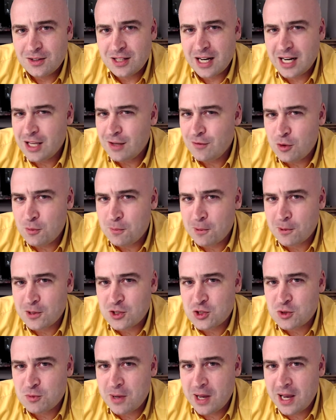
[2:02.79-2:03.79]
any of you
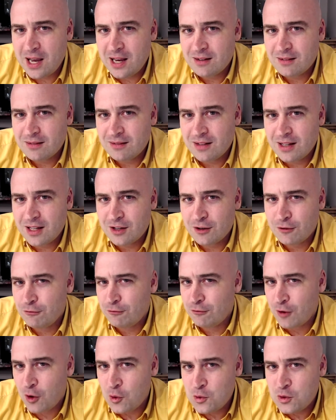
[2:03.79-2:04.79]
participate in a
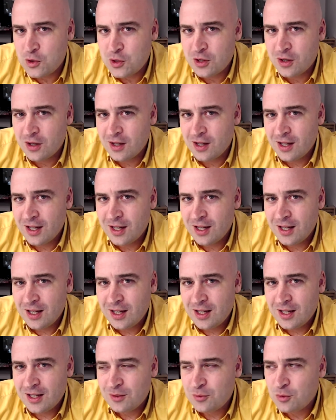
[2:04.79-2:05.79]
vote?
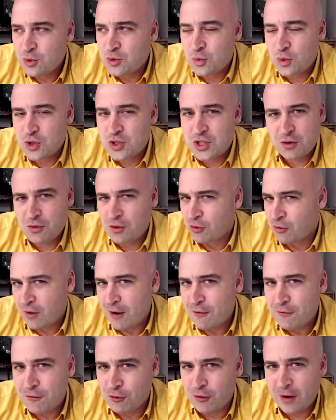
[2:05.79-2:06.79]
Was there a
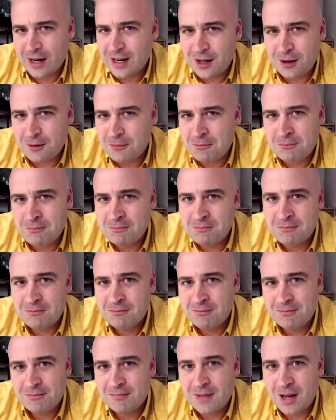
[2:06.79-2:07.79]
referendum
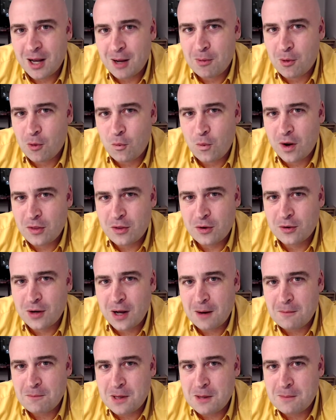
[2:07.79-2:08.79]
about whether or
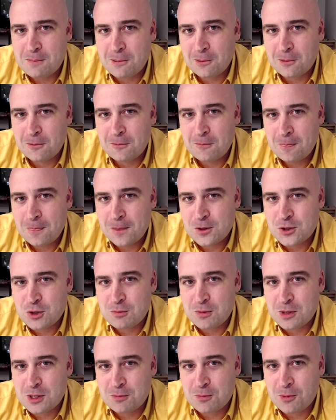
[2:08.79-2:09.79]
not people should
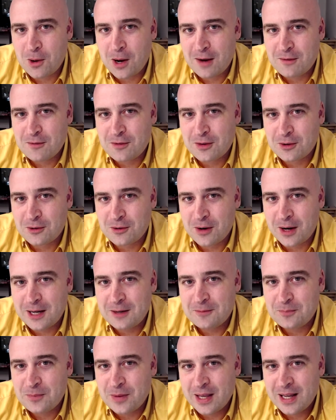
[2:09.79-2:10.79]
be deprived of their
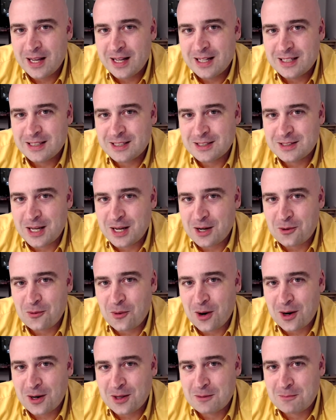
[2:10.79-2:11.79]
right to take a
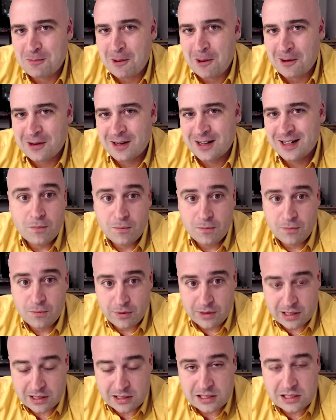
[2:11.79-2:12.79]
walk in the park?
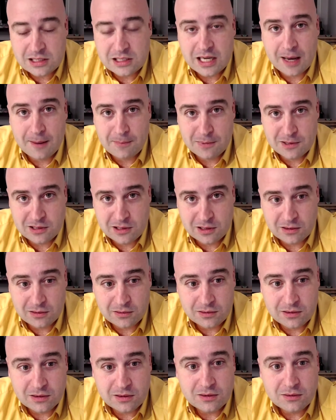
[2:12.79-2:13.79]
This
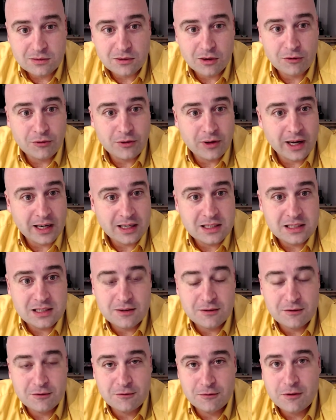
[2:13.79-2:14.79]
episode reflects
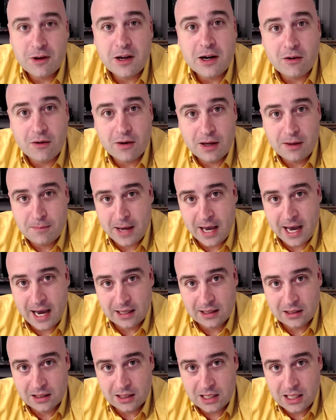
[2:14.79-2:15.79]
very
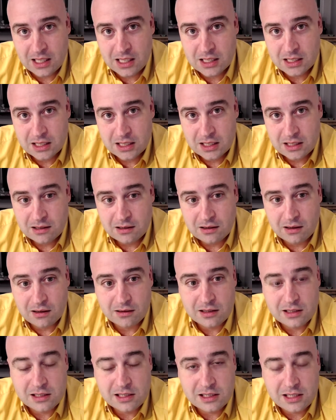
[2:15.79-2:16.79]
badly on
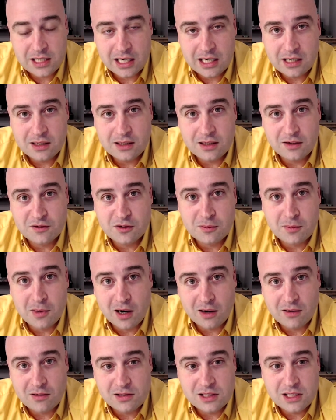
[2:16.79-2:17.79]
the state of
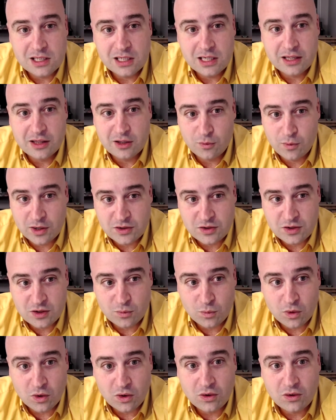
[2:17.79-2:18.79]
democracy in the Western
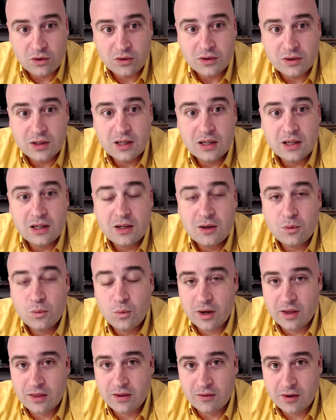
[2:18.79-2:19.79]
world,
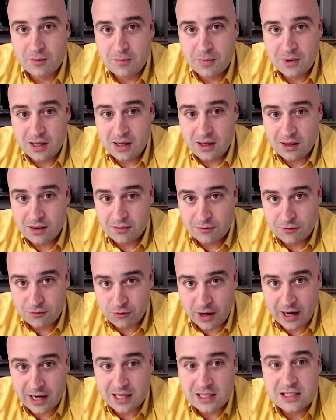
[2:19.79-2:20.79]
whether it be
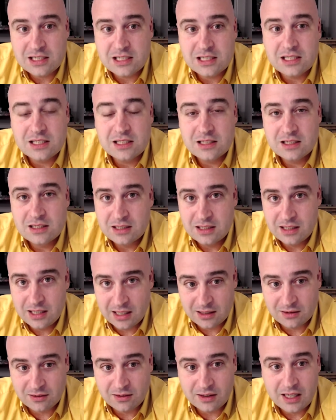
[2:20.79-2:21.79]
France,
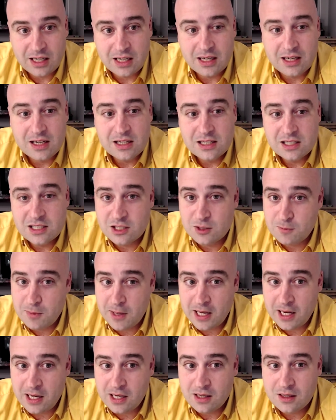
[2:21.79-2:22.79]
Italy,
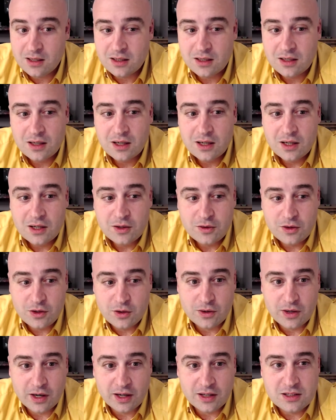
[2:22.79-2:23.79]
Spain, the
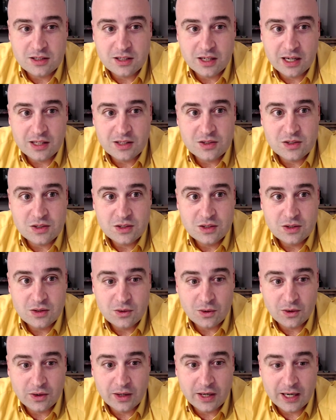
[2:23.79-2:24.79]
United States,
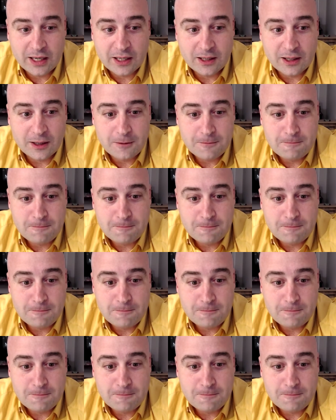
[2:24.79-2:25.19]
or Canada.